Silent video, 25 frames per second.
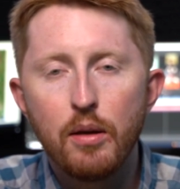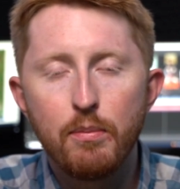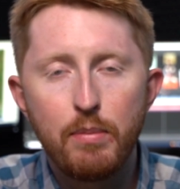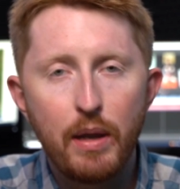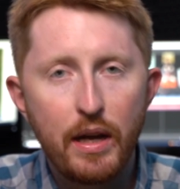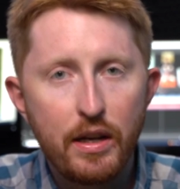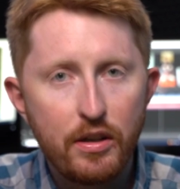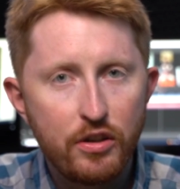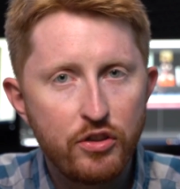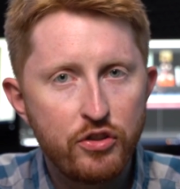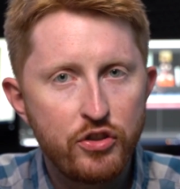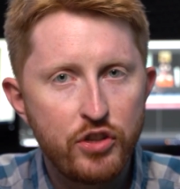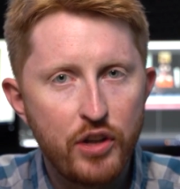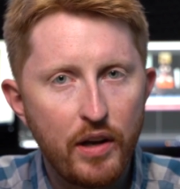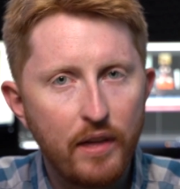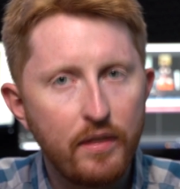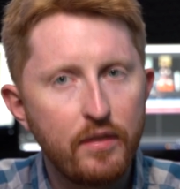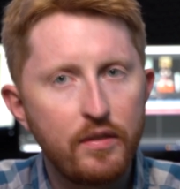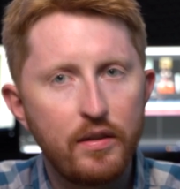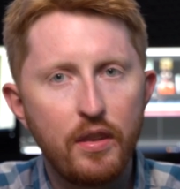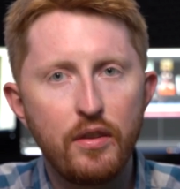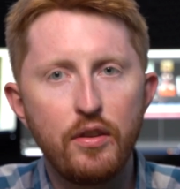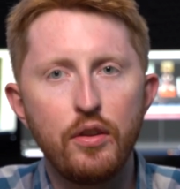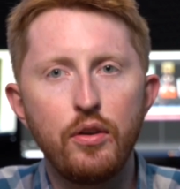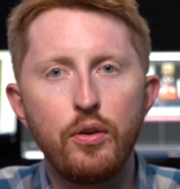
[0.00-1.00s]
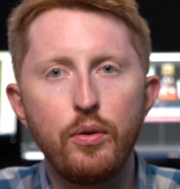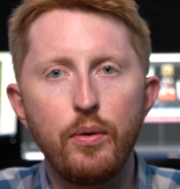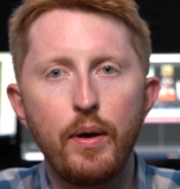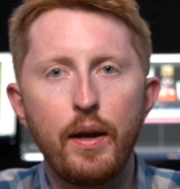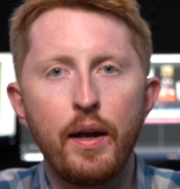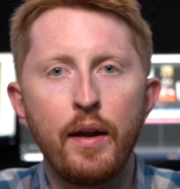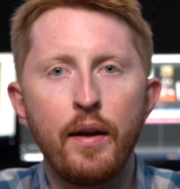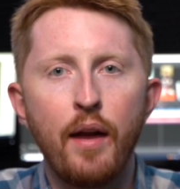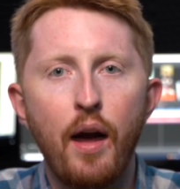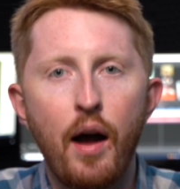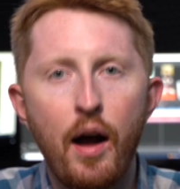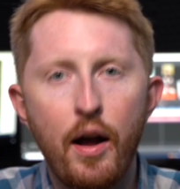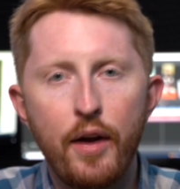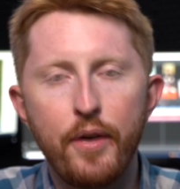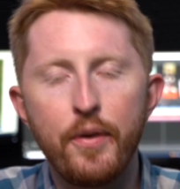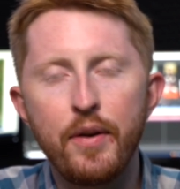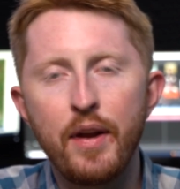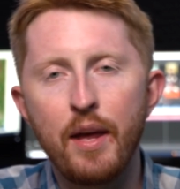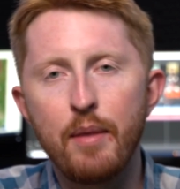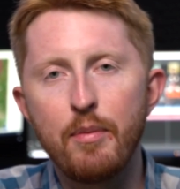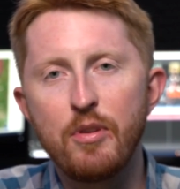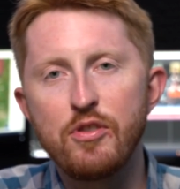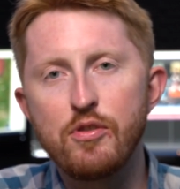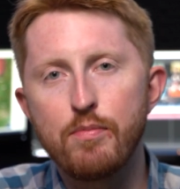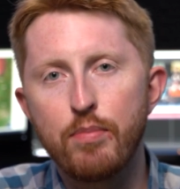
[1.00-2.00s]
But just to do an auto
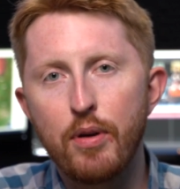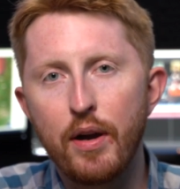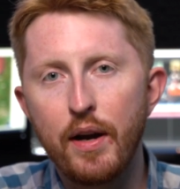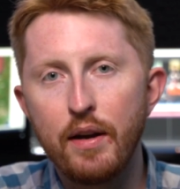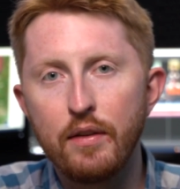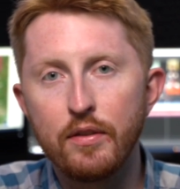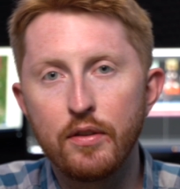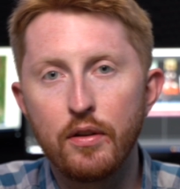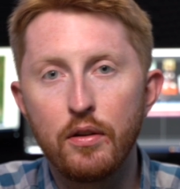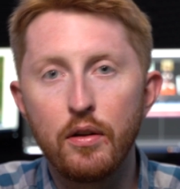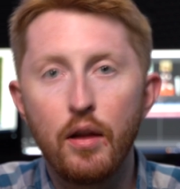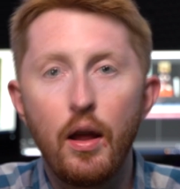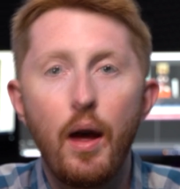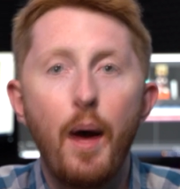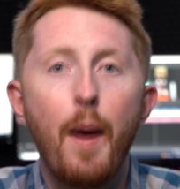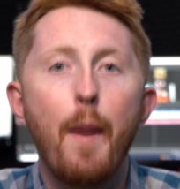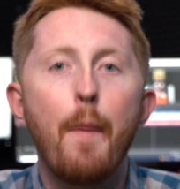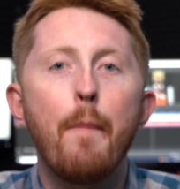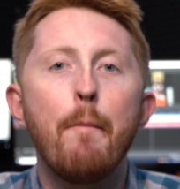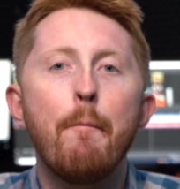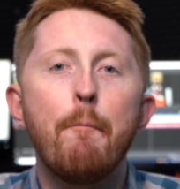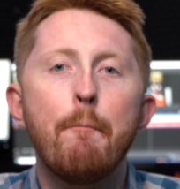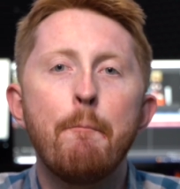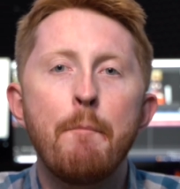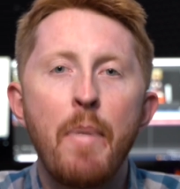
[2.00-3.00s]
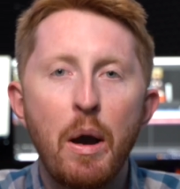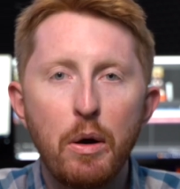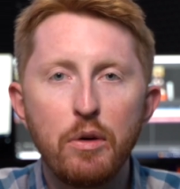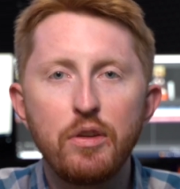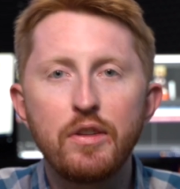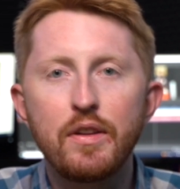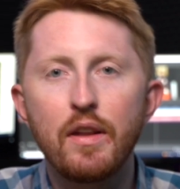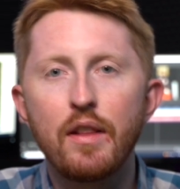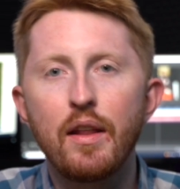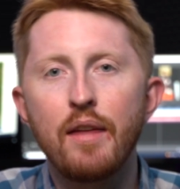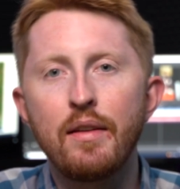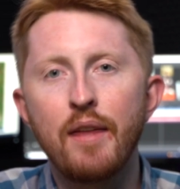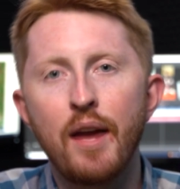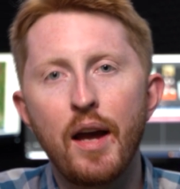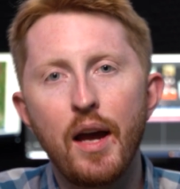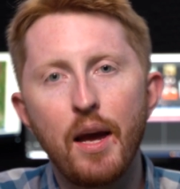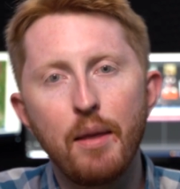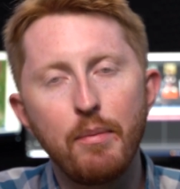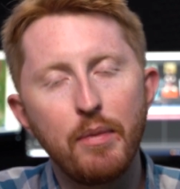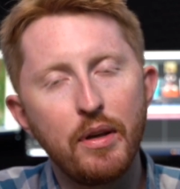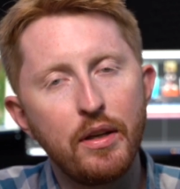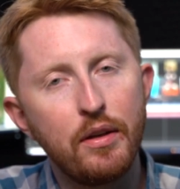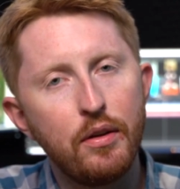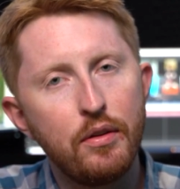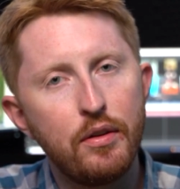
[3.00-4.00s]
damage appraisal, most of the
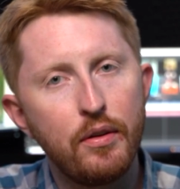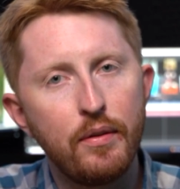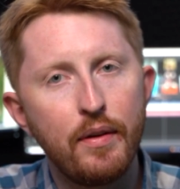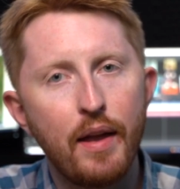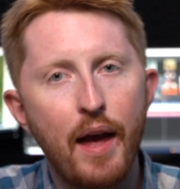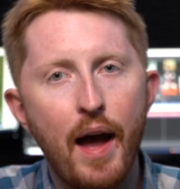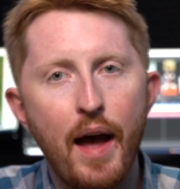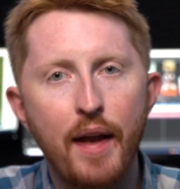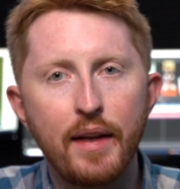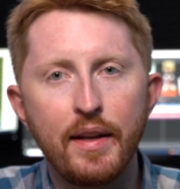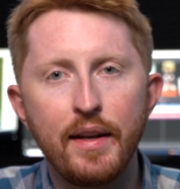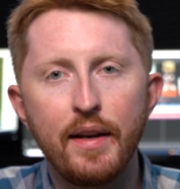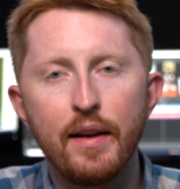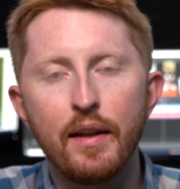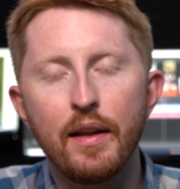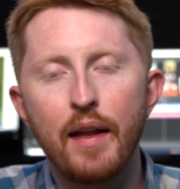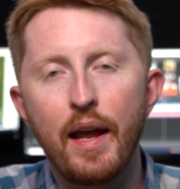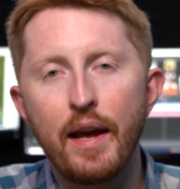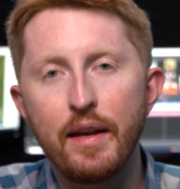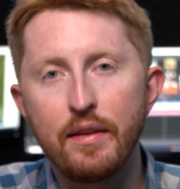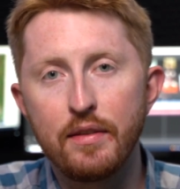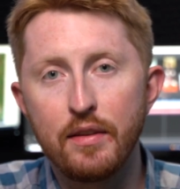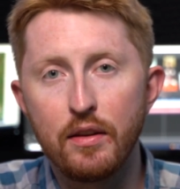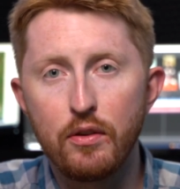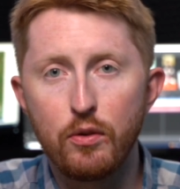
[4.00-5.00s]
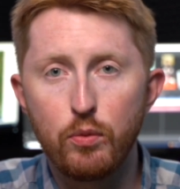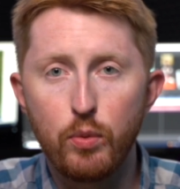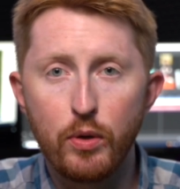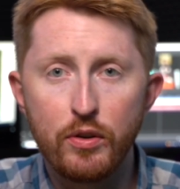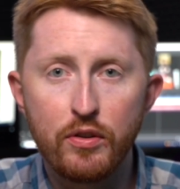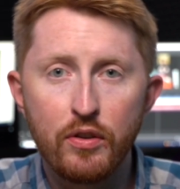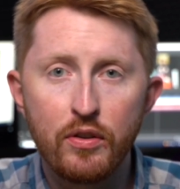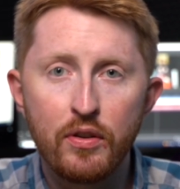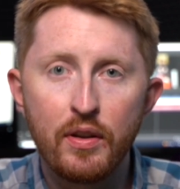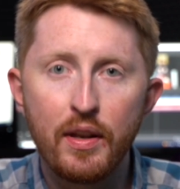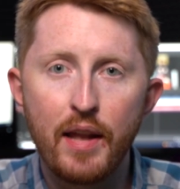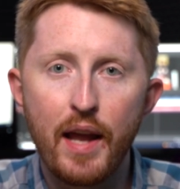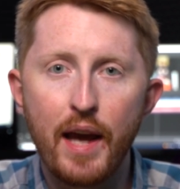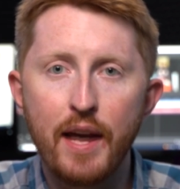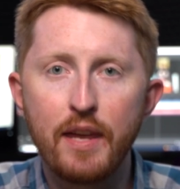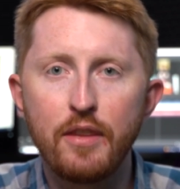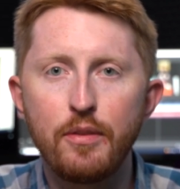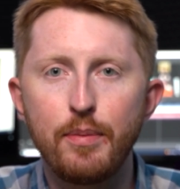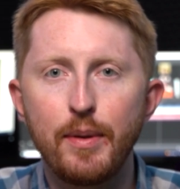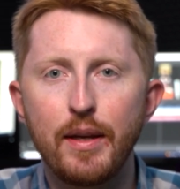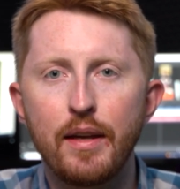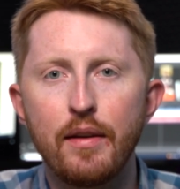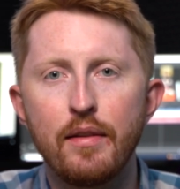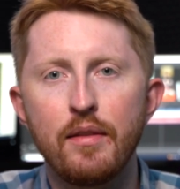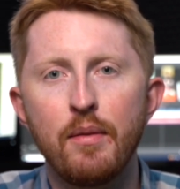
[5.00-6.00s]
time you do not need a license, which is nice
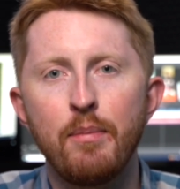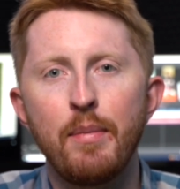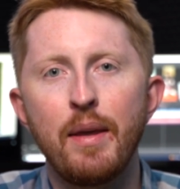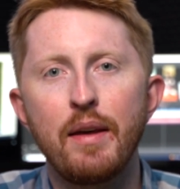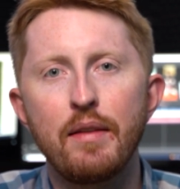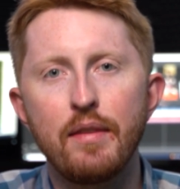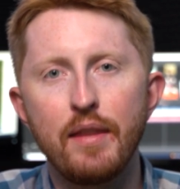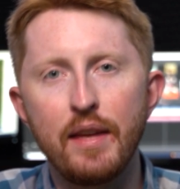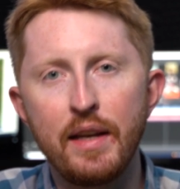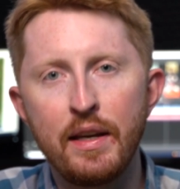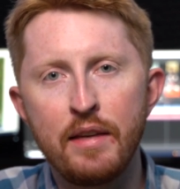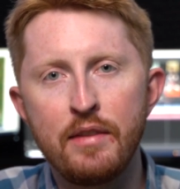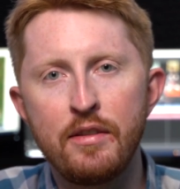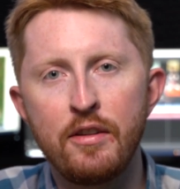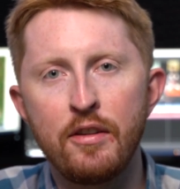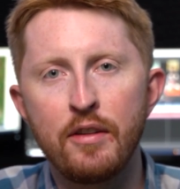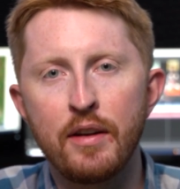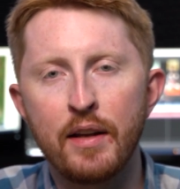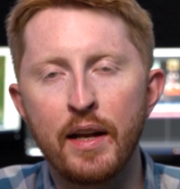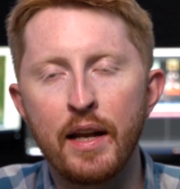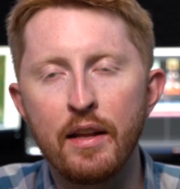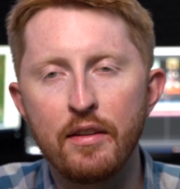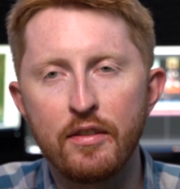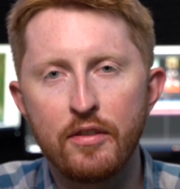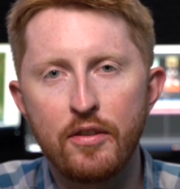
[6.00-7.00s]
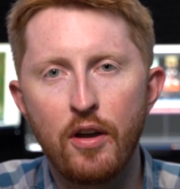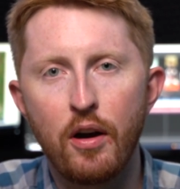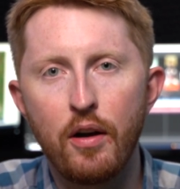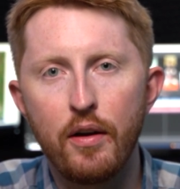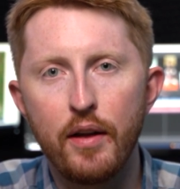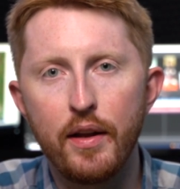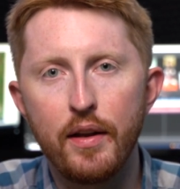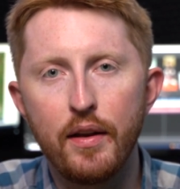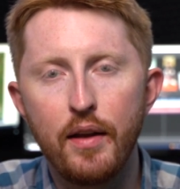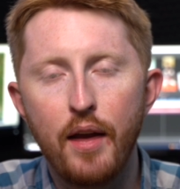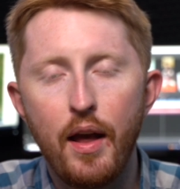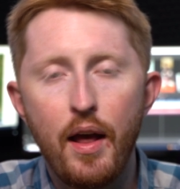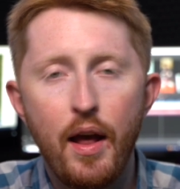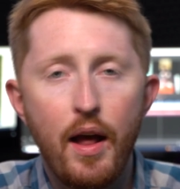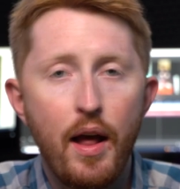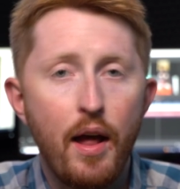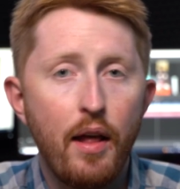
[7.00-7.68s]
because it makes it easier to get started.